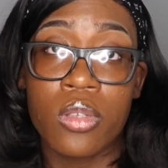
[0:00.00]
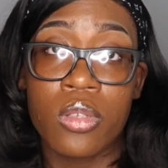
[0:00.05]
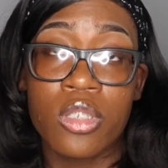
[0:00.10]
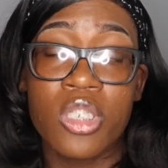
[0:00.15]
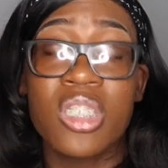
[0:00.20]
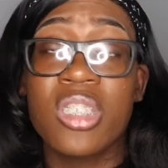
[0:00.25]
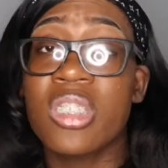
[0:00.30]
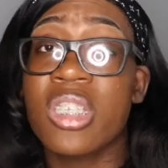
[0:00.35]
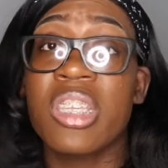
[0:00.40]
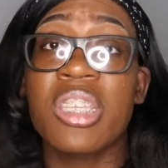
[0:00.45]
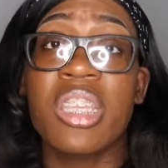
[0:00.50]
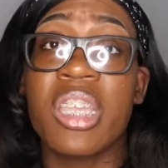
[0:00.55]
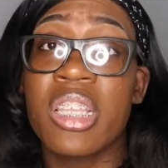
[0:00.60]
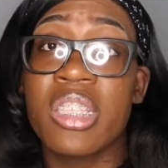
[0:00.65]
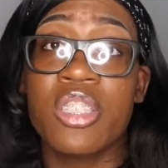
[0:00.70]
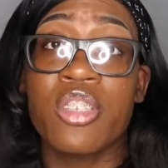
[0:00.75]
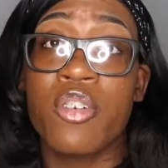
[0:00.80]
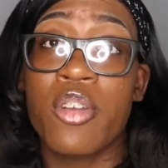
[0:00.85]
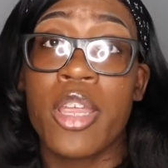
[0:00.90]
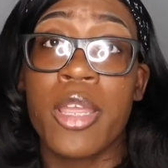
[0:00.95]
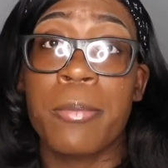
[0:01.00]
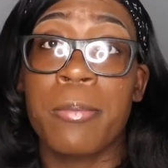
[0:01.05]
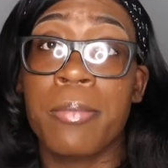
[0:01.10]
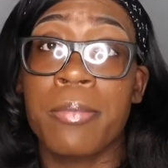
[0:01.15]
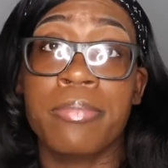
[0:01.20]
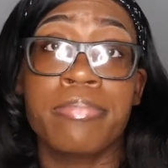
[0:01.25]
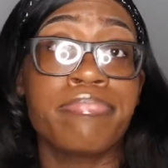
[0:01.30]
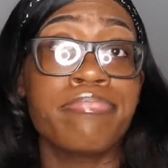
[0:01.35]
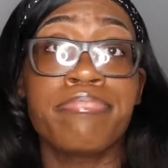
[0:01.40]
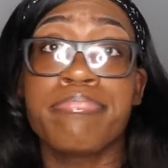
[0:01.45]
Just sync your
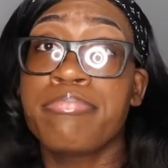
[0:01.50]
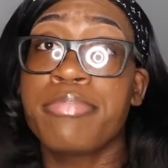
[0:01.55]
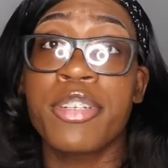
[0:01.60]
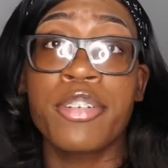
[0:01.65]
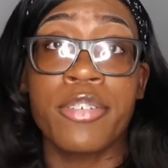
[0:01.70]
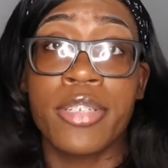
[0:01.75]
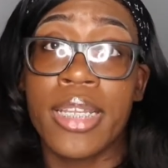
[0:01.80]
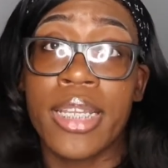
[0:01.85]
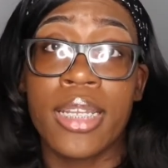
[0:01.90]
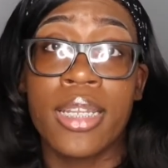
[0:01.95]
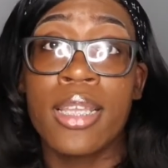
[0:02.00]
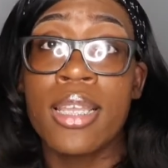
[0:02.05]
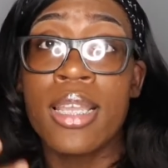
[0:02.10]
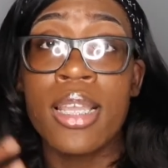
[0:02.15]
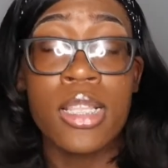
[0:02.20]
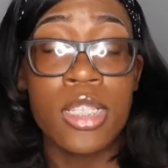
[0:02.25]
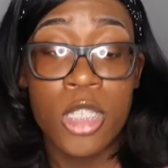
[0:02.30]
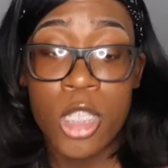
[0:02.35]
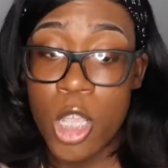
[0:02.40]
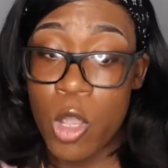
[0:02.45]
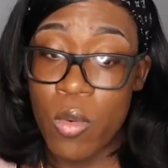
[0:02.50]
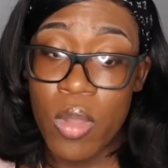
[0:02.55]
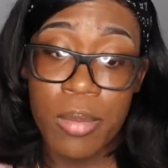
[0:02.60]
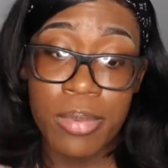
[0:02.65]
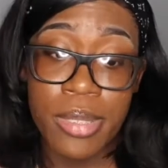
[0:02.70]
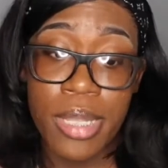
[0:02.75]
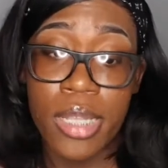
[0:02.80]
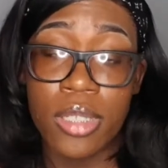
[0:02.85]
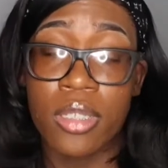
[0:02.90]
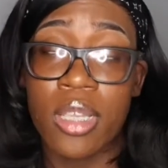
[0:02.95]
Instagram period to your
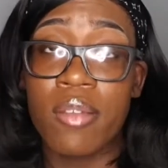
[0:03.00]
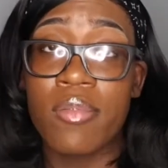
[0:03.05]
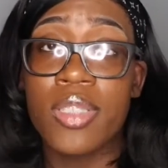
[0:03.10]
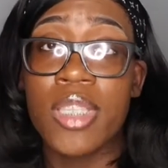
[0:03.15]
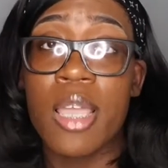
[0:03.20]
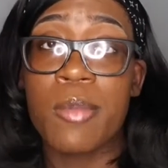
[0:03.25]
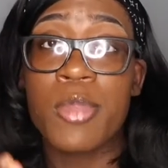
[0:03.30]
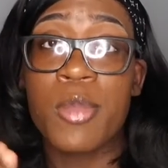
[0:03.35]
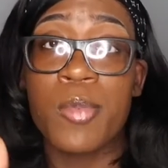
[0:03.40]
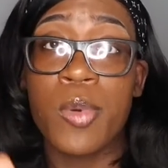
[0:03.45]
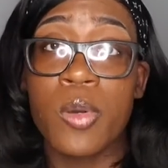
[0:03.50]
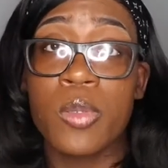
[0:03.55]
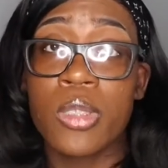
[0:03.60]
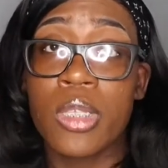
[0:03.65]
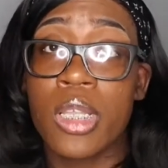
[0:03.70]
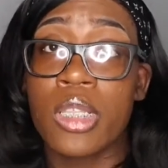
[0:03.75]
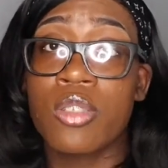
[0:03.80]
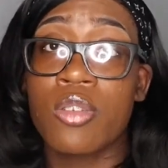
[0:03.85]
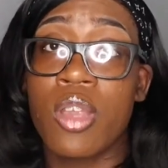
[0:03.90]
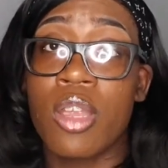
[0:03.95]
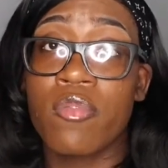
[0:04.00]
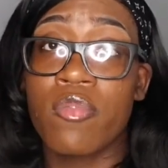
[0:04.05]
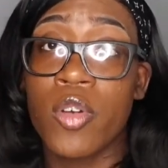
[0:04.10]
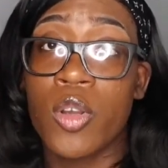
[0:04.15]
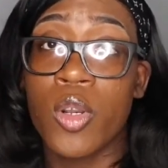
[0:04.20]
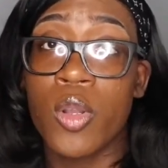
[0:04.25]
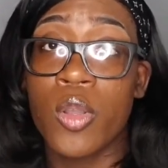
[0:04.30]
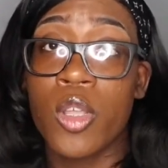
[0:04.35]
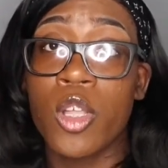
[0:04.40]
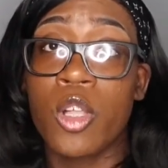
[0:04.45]
website so every time you post an instagram
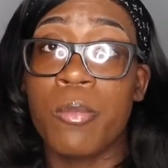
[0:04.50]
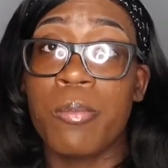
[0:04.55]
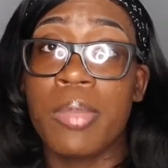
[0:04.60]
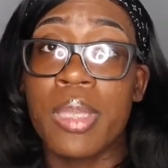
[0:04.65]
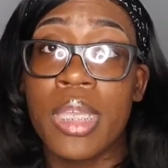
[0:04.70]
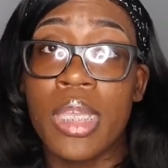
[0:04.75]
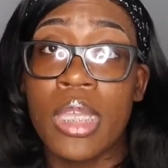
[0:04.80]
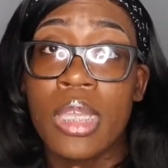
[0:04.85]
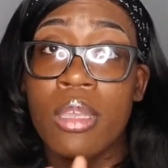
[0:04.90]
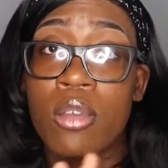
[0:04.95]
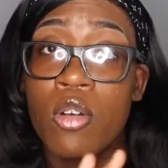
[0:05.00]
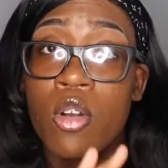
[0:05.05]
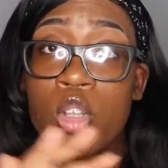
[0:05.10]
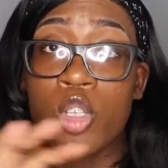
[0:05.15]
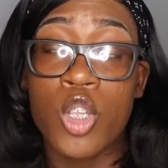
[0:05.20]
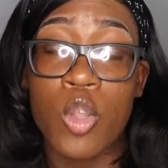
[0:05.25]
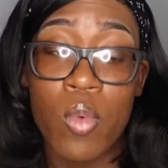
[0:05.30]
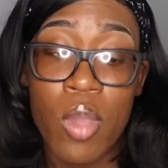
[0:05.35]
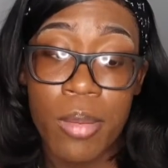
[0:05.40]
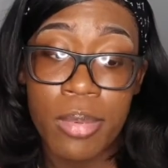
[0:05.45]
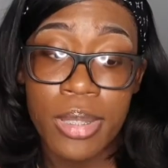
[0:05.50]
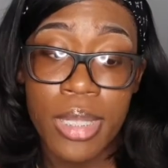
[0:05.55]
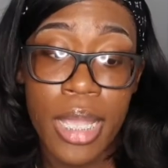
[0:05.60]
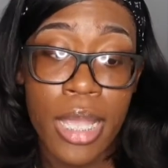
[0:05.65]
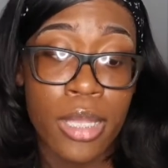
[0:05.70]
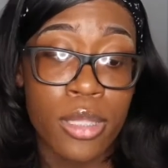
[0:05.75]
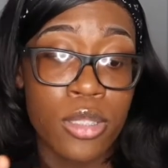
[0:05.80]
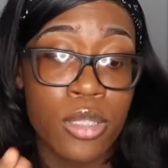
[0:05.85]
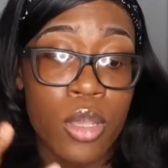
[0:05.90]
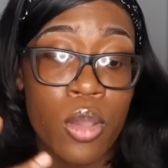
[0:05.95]
photo it'll be on your
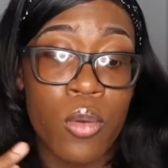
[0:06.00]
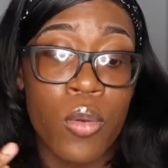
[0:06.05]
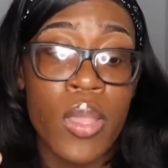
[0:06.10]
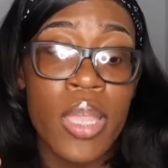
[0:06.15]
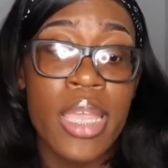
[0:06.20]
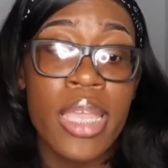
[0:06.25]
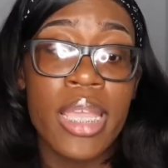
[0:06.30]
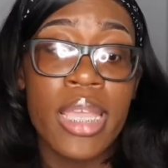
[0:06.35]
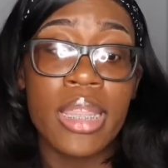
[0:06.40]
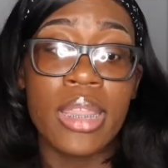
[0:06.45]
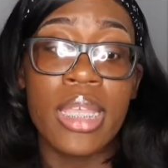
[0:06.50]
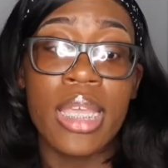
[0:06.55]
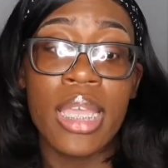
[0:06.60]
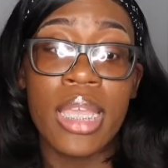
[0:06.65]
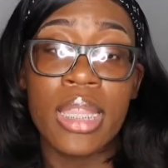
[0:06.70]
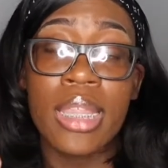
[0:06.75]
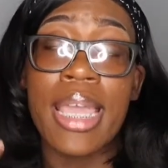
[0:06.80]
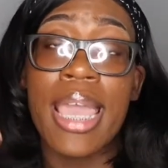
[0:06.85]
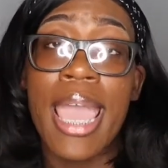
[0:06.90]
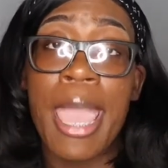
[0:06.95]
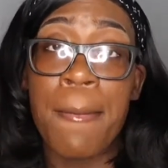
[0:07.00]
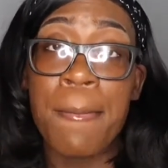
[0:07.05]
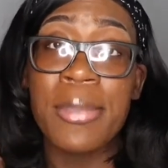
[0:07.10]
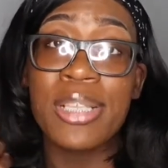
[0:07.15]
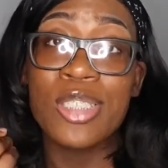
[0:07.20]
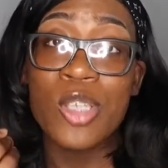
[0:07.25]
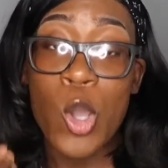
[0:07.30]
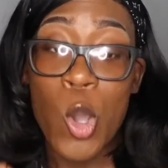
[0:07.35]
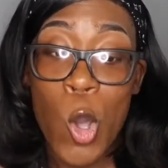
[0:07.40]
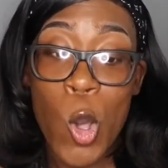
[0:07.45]
website so the, the app
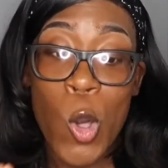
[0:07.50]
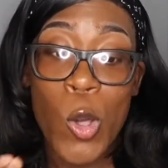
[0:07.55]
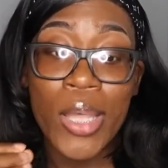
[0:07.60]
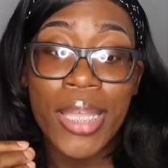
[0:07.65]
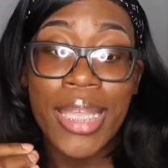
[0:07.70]
is called